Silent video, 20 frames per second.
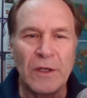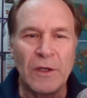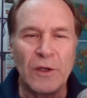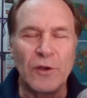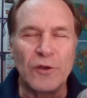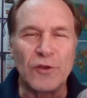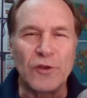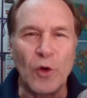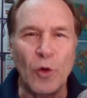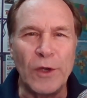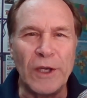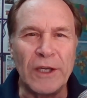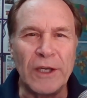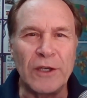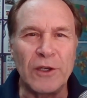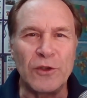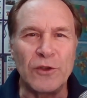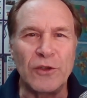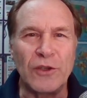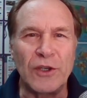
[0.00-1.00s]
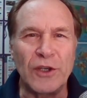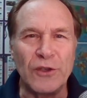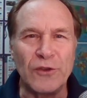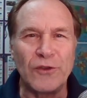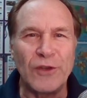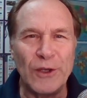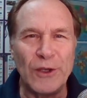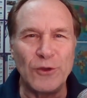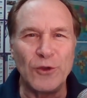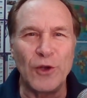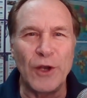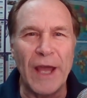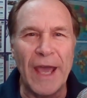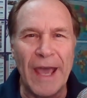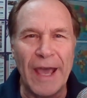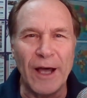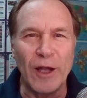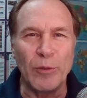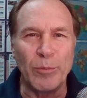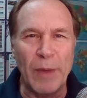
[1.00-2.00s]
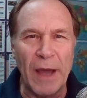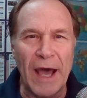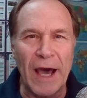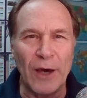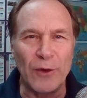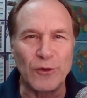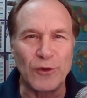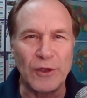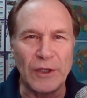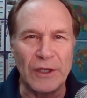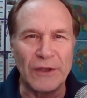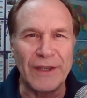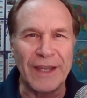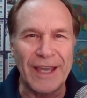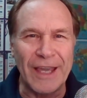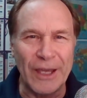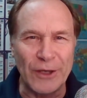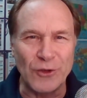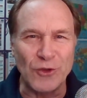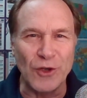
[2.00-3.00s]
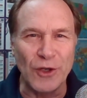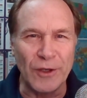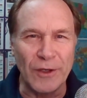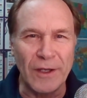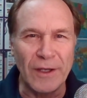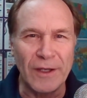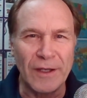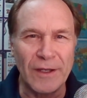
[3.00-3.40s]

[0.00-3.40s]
so he could continue to help out in the kitchen.